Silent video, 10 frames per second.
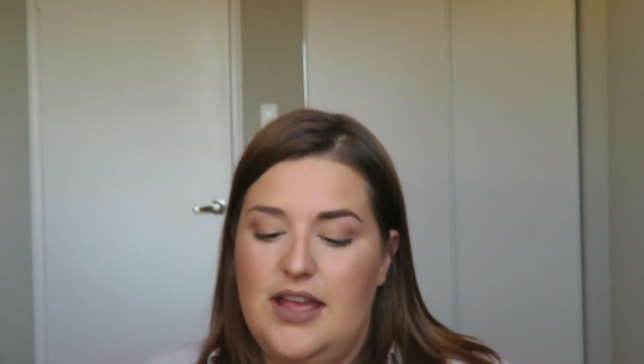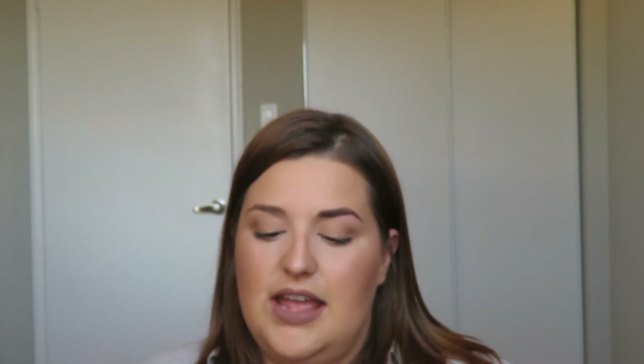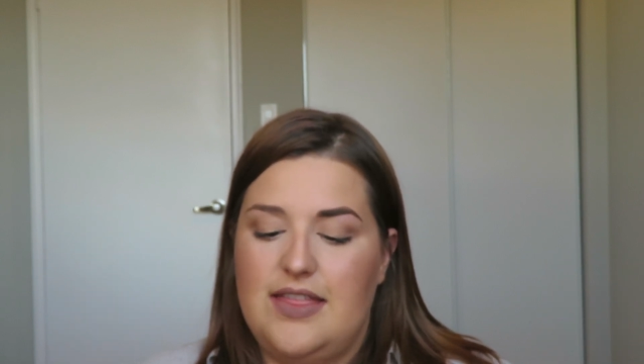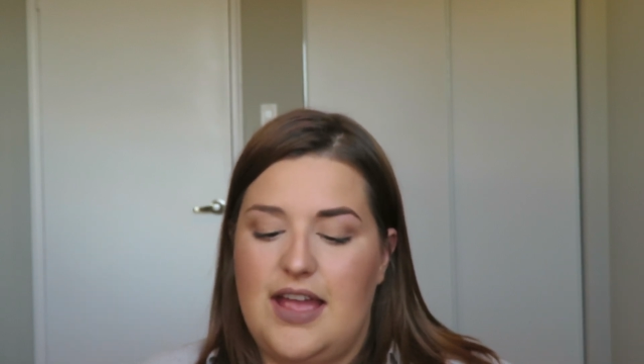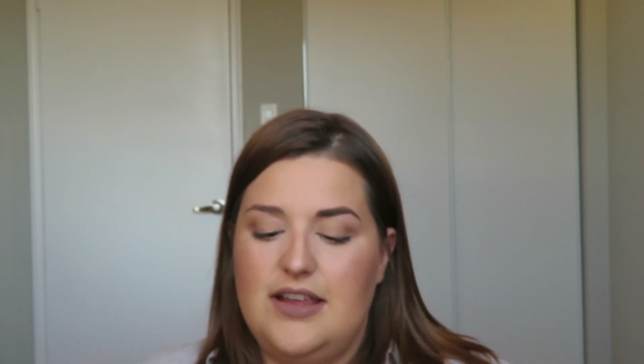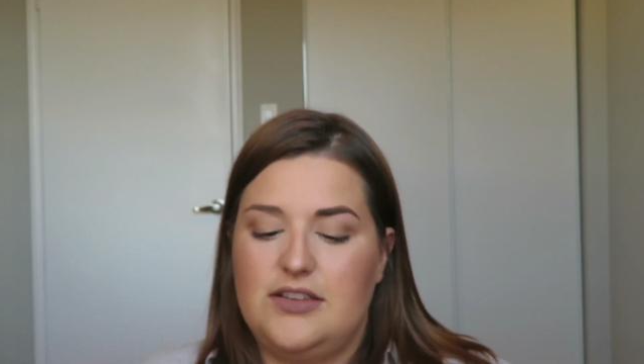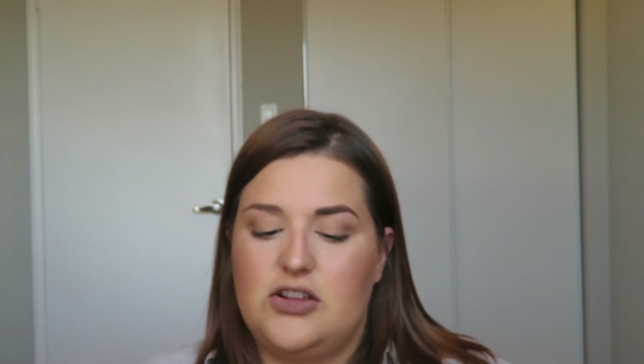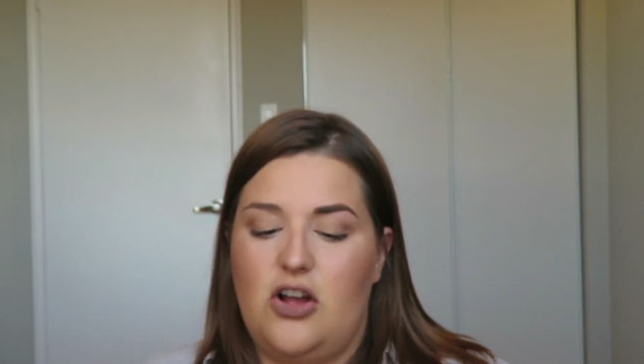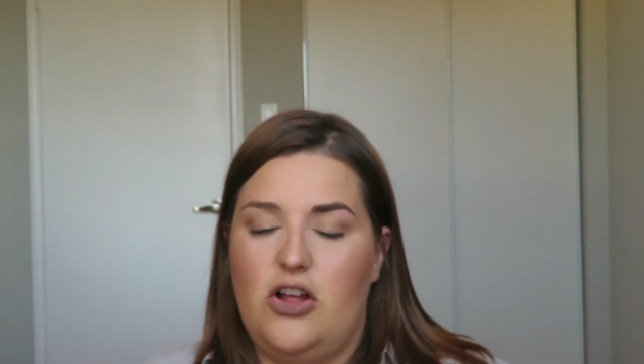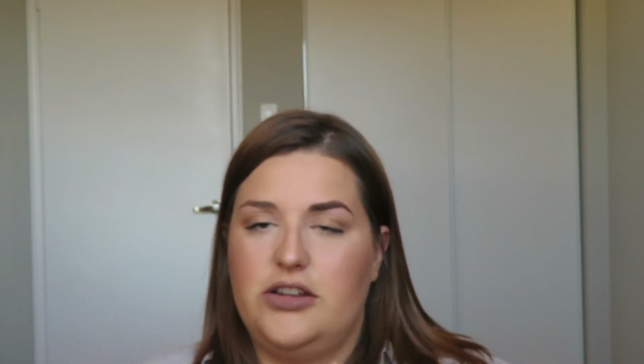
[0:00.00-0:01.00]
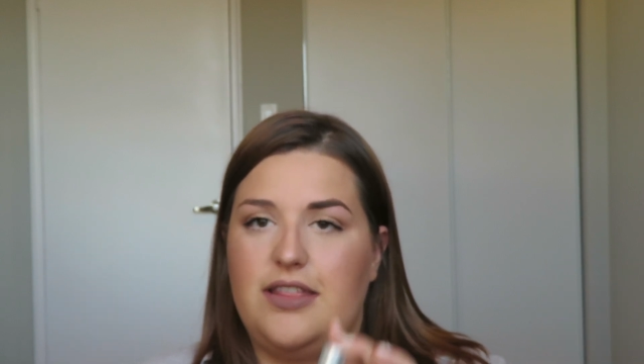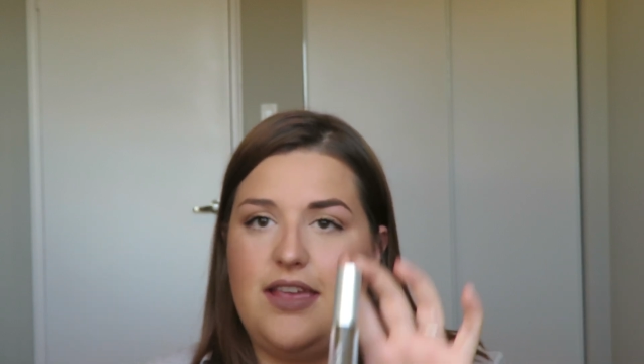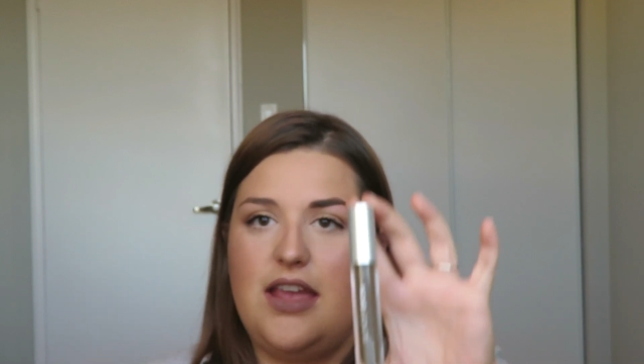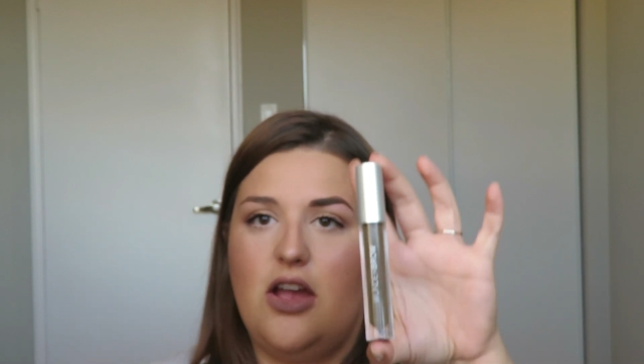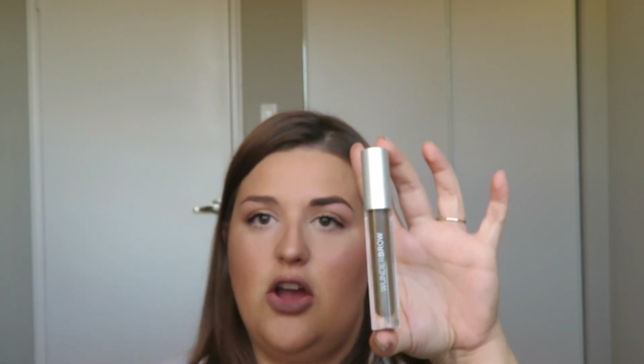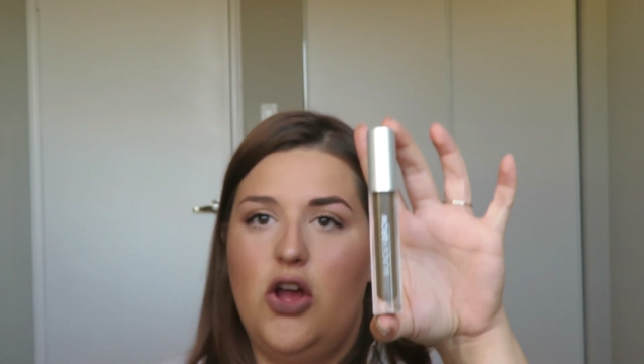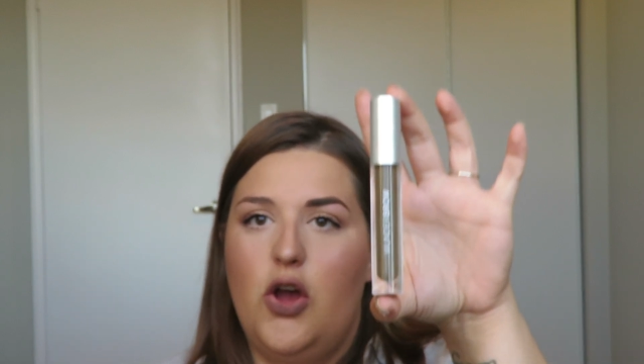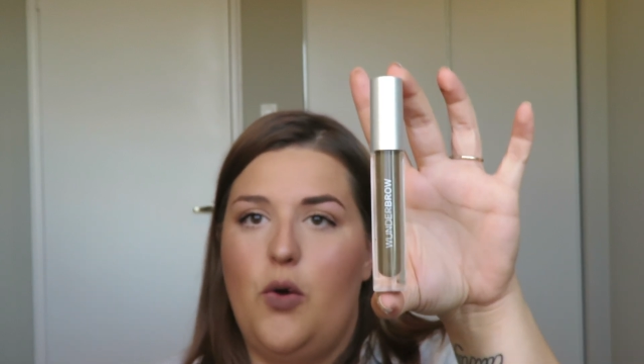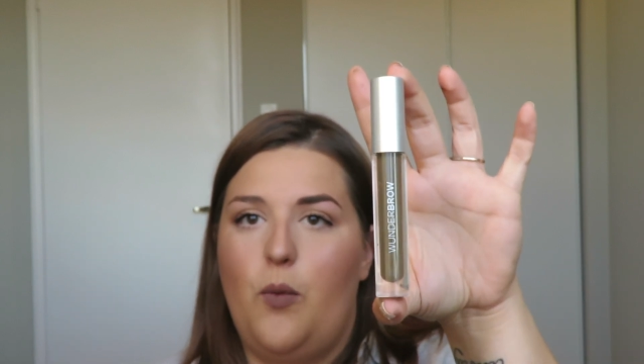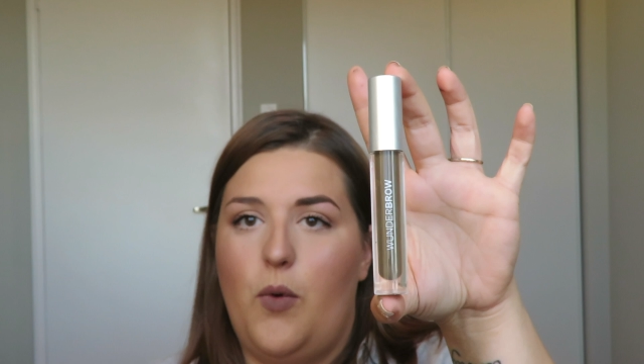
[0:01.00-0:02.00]
And that is called the
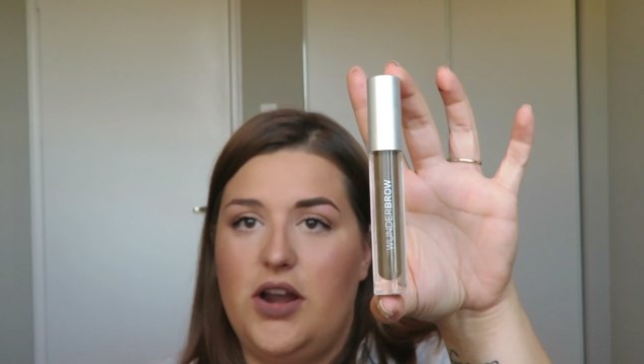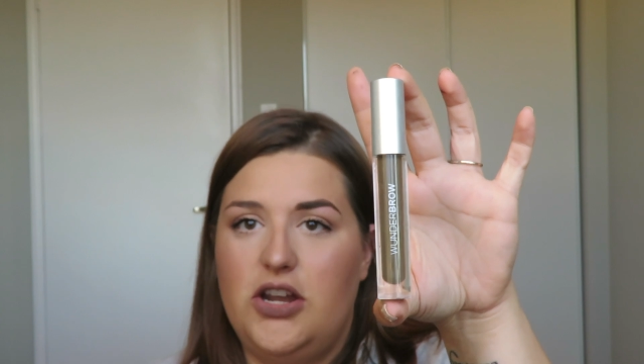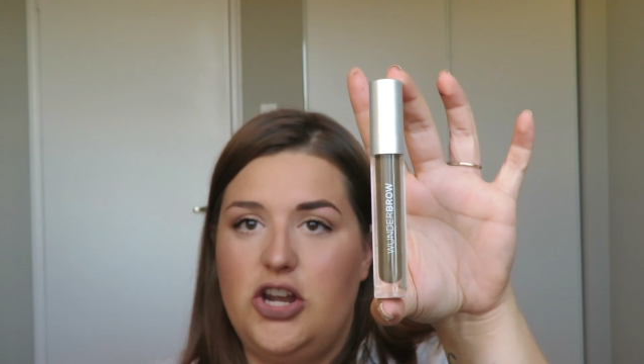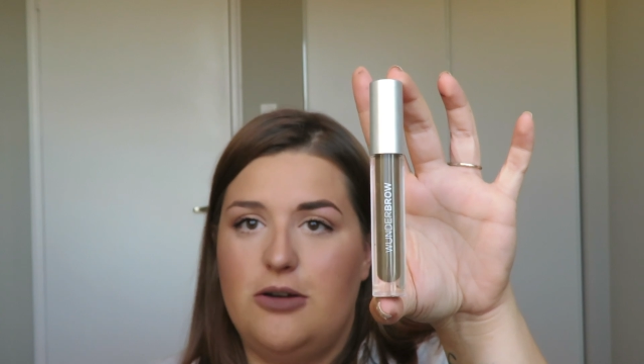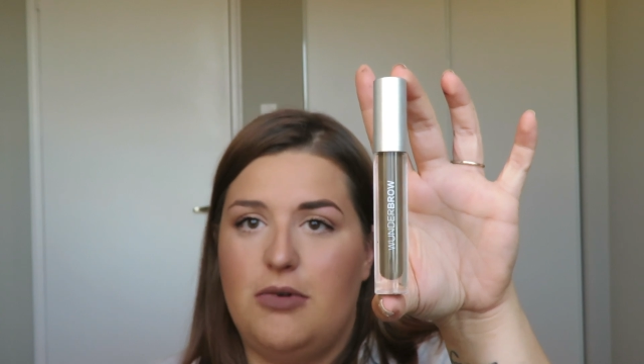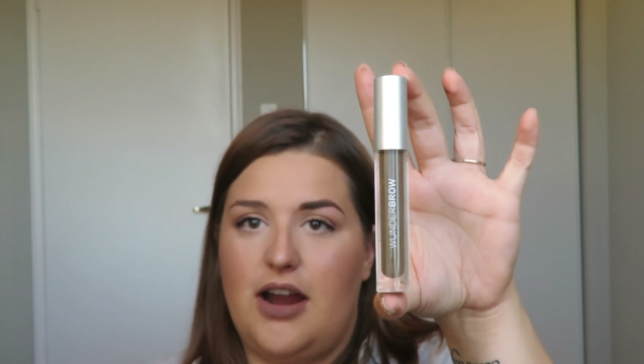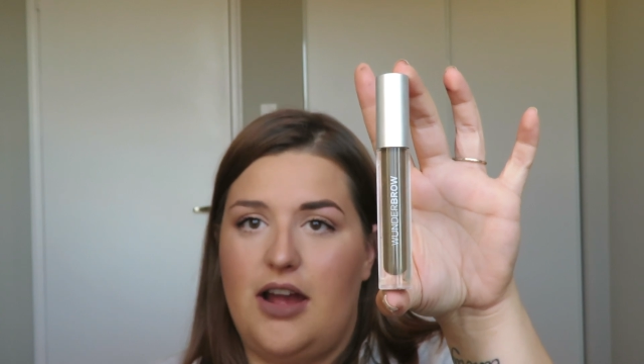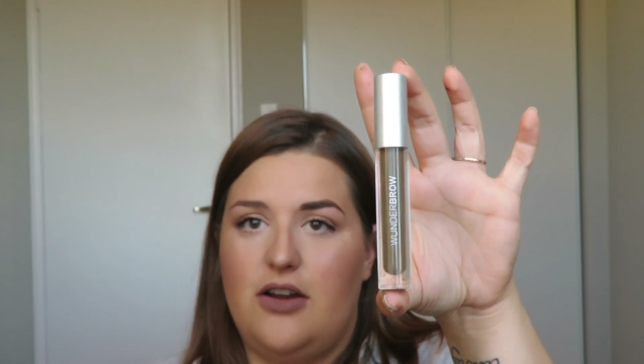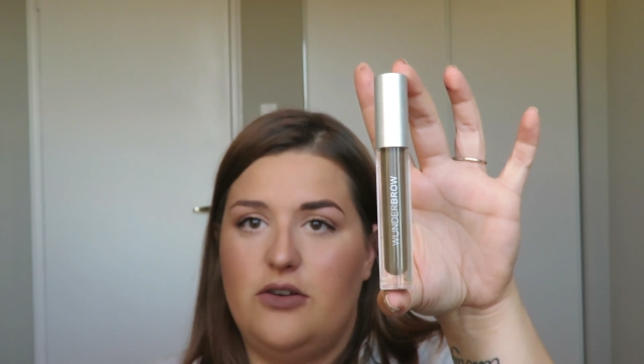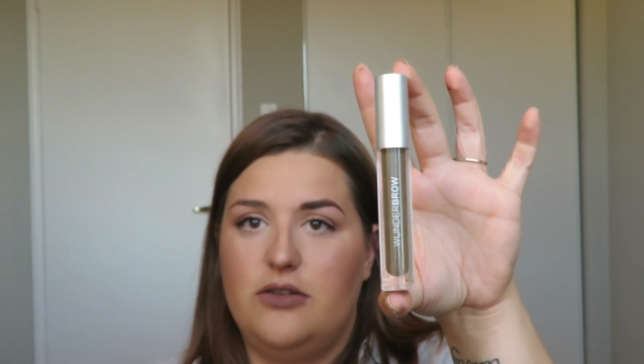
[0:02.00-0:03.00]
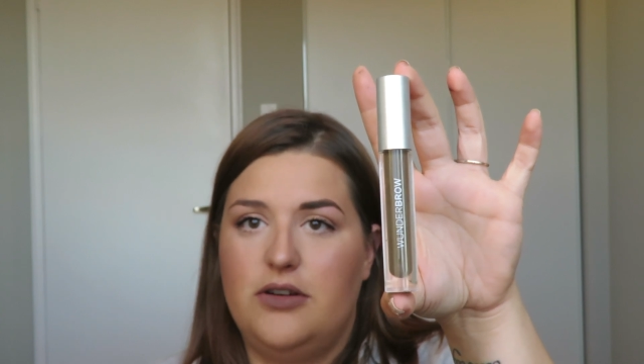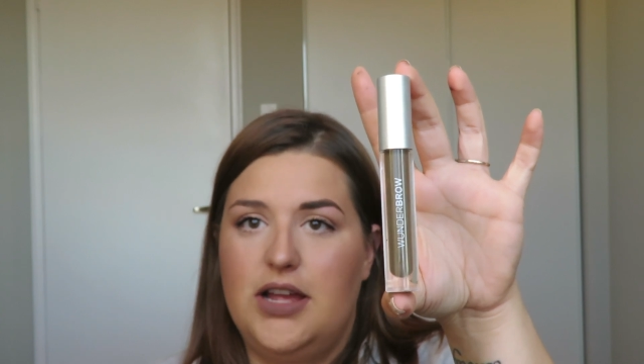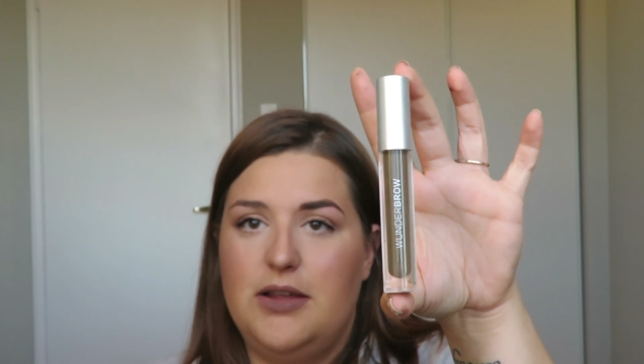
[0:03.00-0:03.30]
Wonder Brow.